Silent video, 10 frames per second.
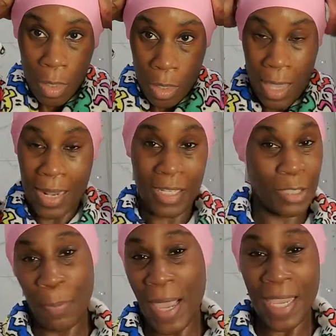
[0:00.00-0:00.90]
and it's
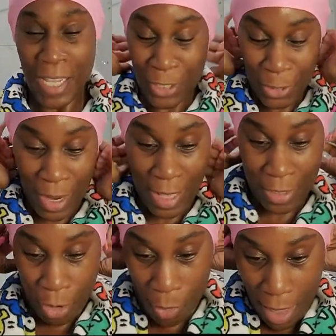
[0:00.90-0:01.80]
pink because you guys
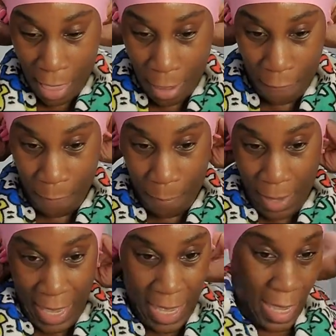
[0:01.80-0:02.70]
know I love
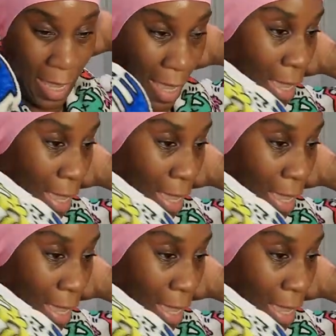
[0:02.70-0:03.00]
pink.